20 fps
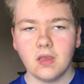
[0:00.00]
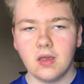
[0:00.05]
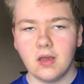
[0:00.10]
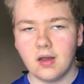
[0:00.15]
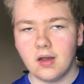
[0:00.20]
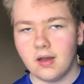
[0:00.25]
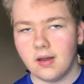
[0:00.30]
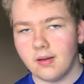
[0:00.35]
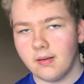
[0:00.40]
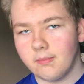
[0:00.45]

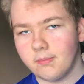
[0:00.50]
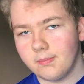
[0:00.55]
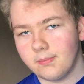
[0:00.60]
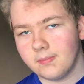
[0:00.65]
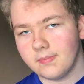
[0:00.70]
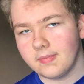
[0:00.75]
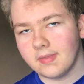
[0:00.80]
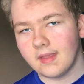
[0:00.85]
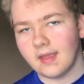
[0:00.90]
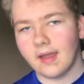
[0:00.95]
I
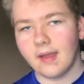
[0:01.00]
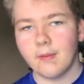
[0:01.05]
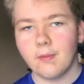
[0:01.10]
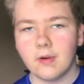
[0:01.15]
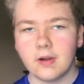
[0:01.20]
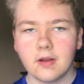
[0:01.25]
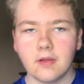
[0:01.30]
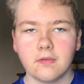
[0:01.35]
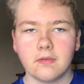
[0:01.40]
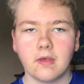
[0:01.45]

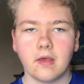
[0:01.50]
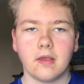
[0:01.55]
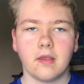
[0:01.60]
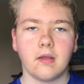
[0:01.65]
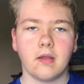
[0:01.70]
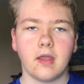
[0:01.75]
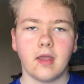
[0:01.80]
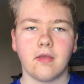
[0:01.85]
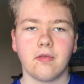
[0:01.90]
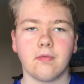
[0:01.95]
want to tell
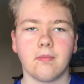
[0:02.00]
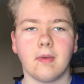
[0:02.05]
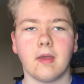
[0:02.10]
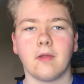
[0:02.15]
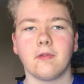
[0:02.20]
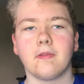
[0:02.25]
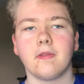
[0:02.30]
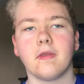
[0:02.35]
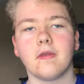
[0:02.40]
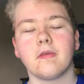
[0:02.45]
you guys
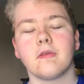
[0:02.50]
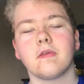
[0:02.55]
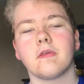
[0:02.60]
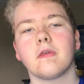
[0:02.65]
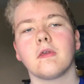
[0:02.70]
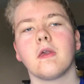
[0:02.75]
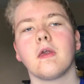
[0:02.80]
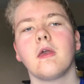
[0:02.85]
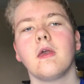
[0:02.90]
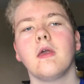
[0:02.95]
about
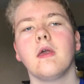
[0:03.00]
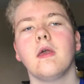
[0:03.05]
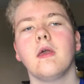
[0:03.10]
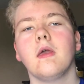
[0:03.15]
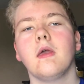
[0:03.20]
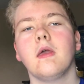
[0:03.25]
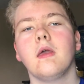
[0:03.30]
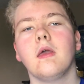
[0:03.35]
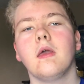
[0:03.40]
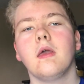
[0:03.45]
this.
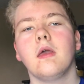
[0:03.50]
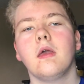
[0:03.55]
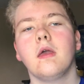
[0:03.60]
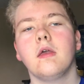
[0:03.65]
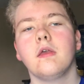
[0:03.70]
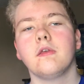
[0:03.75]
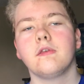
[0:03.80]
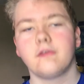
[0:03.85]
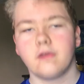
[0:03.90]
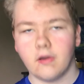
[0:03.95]

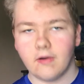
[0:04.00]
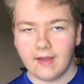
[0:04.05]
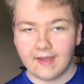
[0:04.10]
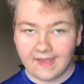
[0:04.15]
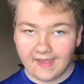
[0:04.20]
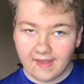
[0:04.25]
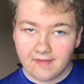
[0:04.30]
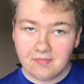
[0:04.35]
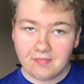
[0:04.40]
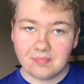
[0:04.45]
So, I
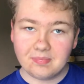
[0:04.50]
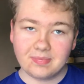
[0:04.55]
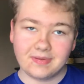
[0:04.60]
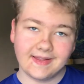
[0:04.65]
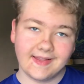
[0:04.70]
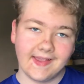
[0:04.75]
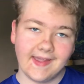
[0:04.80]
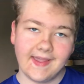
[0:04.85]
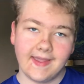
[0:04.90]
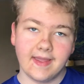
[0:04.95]
have a
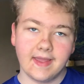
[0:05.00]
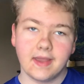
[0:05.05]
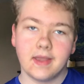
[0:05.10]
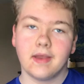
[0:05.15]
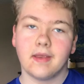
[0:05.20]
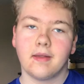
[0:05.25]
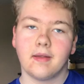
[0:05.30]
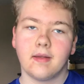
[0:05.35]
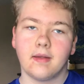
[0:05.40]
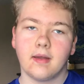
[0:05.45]

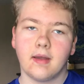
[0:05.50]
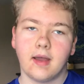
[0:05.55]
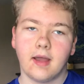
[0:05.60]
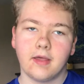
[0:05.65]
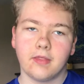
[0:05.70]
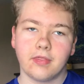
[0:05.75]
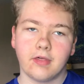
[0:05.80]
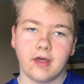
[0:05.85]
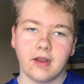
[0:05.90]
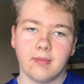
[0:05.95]
plan.
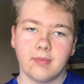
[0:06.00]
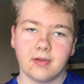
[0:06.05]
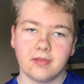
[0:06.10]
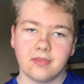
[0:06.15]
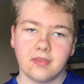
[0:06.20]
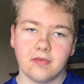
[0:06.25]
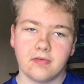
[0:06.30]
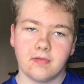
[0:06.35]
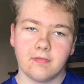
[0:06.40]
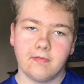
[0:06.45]
I thought
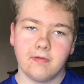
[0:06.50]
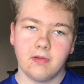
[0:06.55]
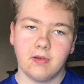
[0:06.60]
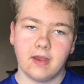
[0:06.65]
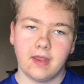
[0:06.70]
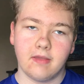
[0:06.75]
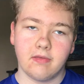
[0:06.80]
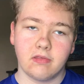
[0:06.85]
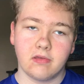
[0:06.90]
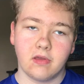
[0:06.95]
about this a few
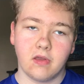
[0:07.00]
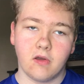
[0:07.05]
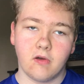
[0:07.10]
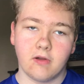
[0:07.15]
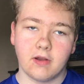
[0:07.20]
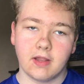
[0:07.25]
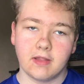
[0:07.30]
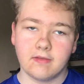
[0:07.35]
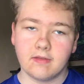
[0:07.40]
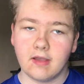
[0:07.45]
days ago,
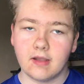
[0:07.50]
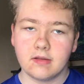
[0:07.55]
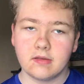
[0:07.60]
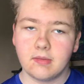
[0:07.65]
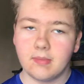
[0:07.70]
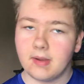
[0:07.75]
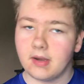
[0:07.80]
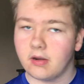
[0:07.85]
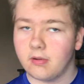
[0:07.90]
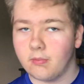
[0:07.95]
and I talked
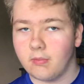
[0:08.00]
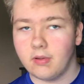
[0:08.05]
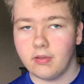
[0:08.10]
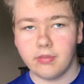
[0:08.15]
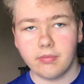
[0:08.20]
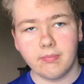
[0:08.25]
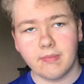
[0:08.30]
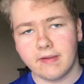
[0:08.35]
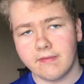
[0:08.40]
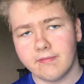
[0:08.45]
about it
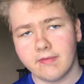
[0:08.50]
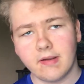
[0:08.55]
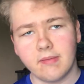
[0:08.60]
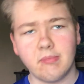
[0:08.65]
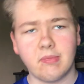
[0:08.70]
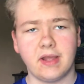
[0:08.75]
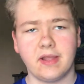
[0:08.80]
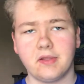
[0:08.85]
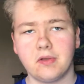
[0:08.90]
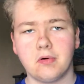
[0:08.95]
with my
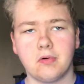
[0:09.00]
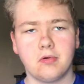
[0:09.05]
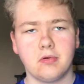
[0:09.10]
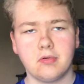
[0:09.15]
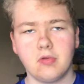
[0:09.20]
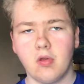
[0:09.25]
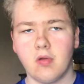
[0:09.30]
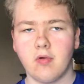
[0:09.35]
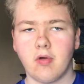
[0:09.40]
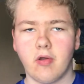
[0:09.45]
friend
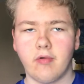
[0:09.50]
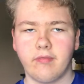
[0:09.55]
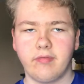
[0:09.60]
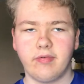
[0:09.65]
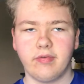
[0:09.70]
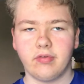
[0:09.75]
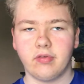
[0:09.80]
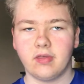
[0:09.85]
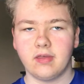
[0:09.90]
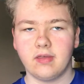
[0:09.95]
Michael. You
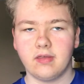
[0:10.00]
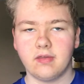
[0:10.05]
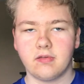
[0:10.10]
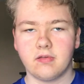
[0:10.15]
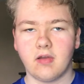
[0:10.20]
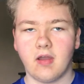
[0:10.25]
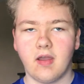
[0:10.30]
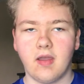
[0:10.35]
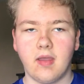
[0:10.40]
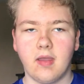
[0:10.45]
obviously
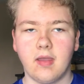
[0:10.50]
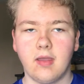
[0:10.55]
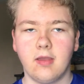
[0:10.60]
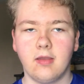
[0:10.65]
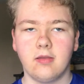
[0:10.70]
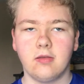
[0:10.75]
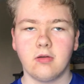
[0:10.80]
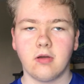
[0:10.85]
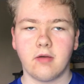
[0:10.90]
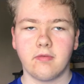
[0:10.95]

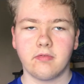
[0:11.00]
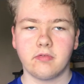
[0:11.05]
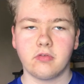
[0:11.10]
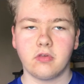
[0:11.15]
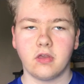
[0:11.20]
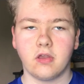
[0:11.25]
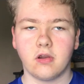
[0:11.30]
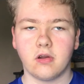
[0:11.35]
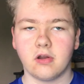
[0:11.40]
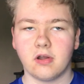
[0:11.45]

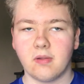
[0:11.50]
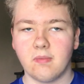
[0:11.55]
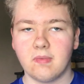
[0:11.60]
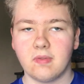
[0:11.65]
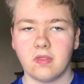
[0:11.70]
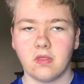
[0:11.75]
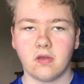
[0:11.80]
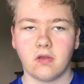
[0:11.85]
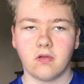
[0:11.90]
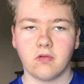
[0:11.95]
heard him
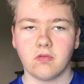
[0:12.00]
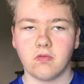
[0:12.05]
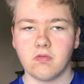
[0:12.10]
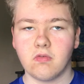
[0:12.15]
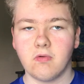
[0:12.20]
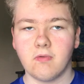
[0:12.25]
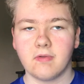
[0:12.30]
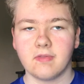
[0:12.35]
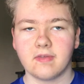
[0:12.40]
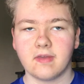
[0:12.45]
in The Curse of
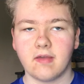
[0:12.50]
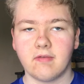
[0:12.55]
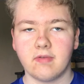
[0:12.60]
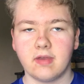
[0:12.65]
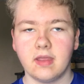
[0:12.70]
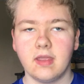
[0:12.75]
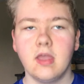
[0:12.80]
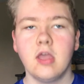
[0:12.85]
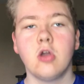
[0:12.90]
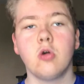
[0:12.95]

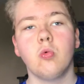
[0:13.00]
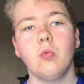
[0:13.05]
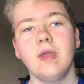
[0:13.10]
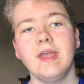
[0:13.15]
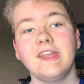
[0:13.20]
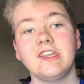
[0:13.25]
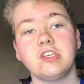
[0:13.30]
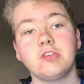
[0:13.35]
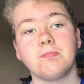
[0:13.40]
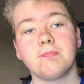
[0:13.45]
2170,
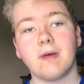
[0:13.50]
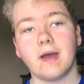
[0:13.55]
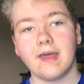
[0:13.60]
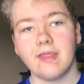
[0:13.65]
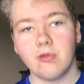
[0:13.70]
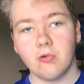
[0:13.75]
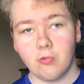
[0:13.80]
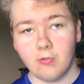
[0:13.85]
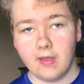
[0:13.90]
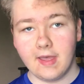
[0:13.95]
which, by
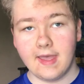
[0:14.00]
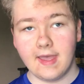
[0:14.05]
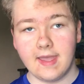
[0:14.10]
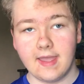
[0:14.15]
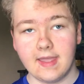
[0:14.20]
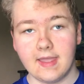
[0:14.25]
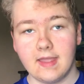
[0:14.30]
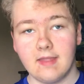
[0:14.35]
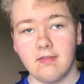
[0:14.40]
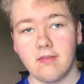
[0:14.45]
the
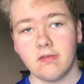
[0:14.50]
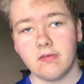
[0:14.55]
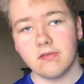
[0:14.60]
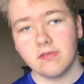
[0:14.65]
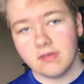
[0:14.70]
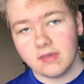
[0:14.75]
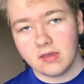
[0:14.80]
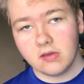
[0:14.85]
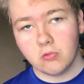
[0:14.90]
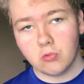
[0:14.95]
way, in the
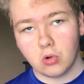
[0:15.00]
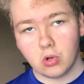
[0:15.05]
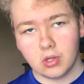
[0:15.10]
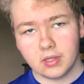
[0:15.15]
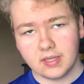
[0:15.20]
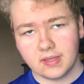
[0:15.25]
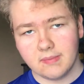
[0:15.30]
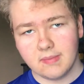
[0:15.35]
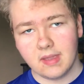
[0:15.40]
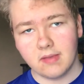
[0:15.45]
sequel,
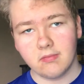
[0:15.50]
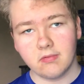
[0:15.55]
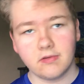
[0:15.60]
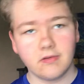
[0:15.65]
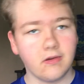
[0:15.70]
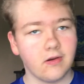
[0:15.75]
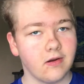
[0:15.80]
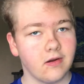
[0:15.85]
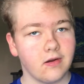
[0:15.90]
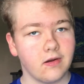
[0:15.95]
he may
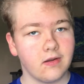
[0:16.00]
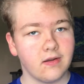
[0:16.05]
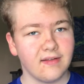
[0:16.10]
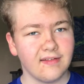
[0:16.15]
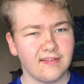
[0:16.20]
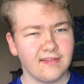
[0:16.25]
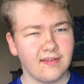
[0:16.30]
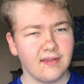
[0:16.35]
return.